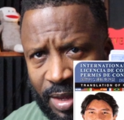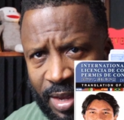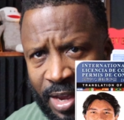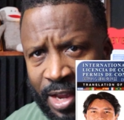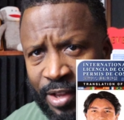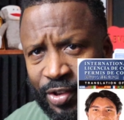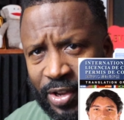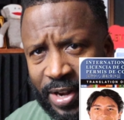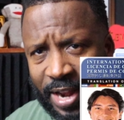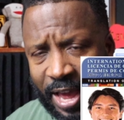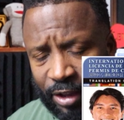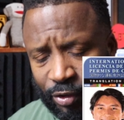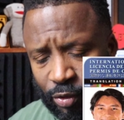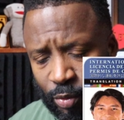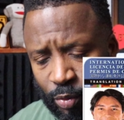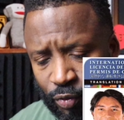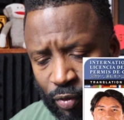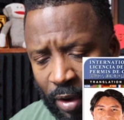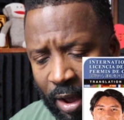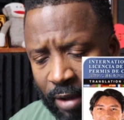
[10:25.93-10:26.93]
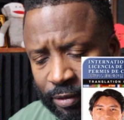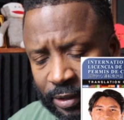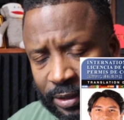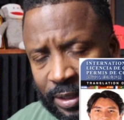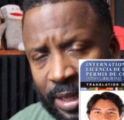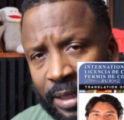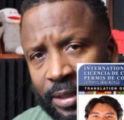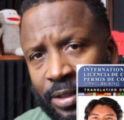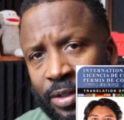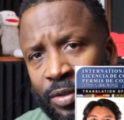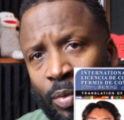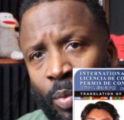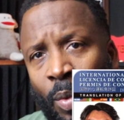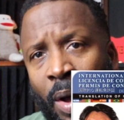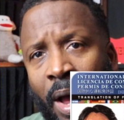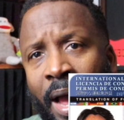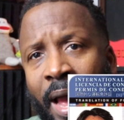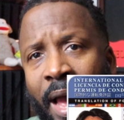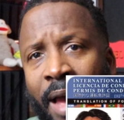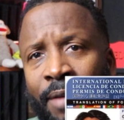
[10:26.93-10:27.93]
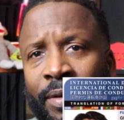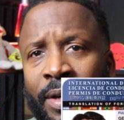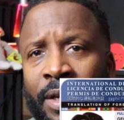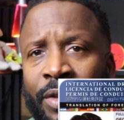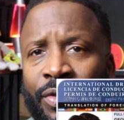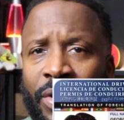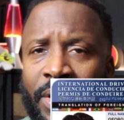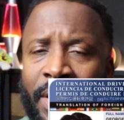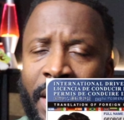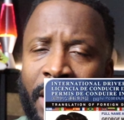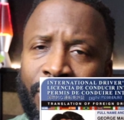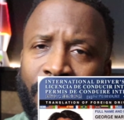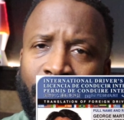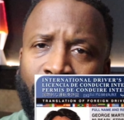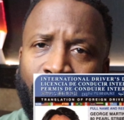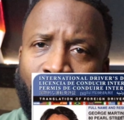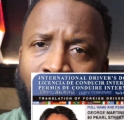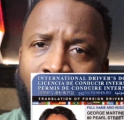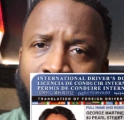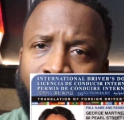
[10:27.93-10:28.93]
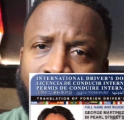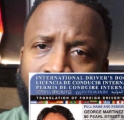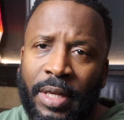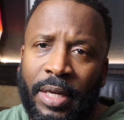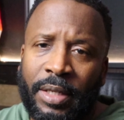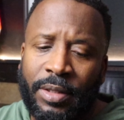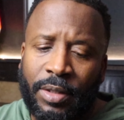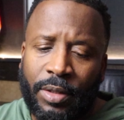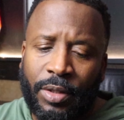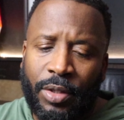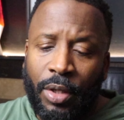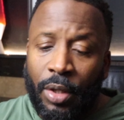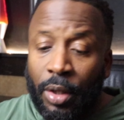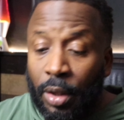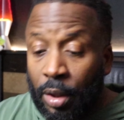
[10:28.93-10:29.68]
international driver's license. Why have an international driver's license?